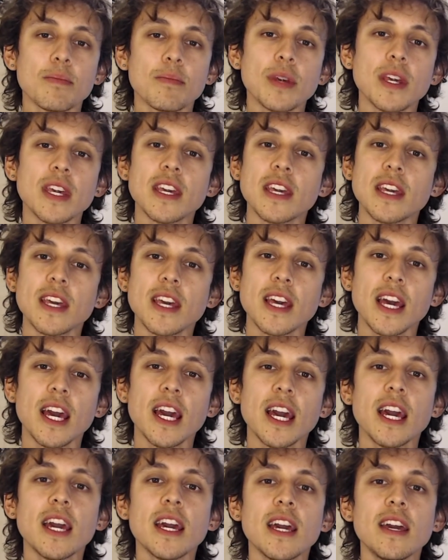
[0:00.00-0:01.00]
P,
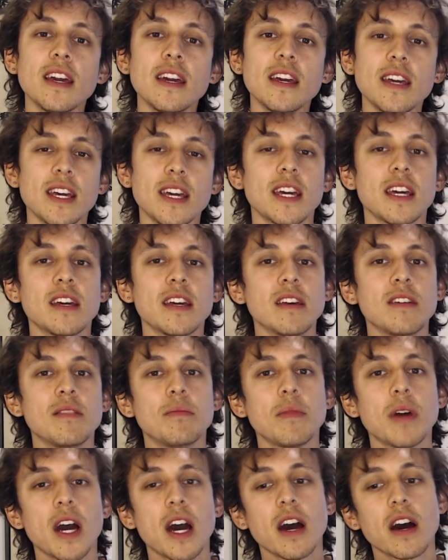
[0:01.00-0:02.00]
A,
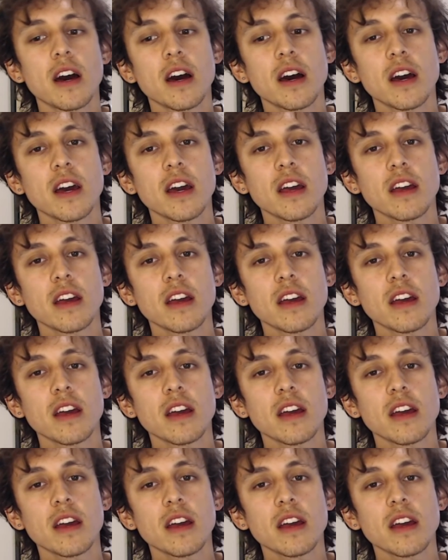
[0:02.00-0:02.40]
M, I.